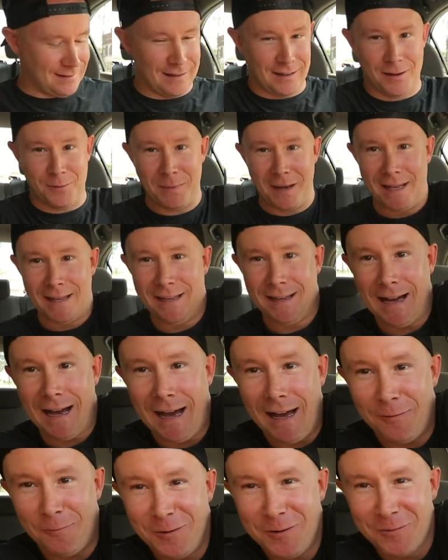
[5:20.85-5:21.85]
Oh my
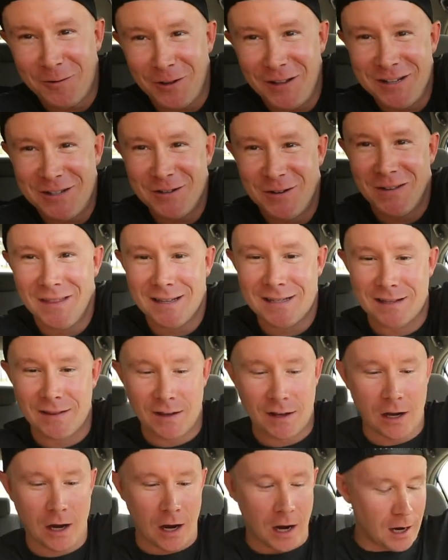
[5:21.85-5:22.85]
God, we really doing this in
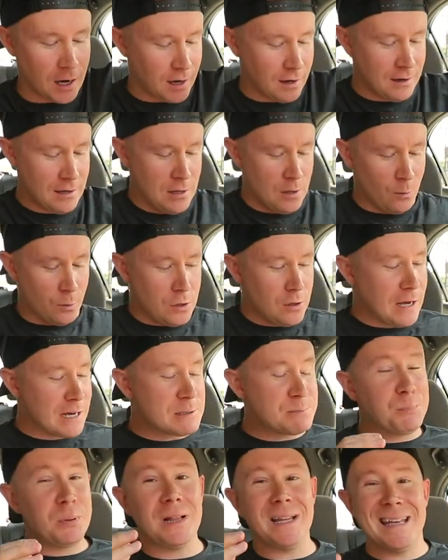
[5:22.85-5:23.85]
the car? Will you
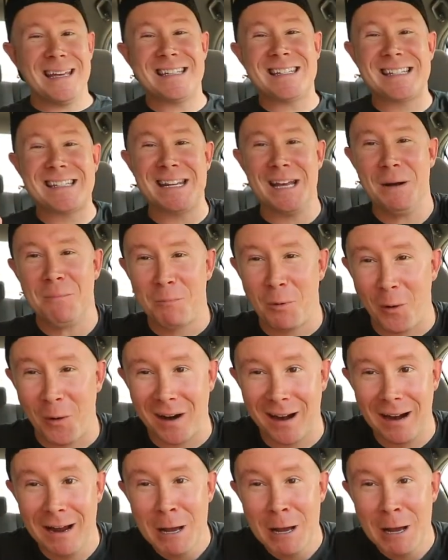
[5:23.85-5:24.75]
guys please tip more?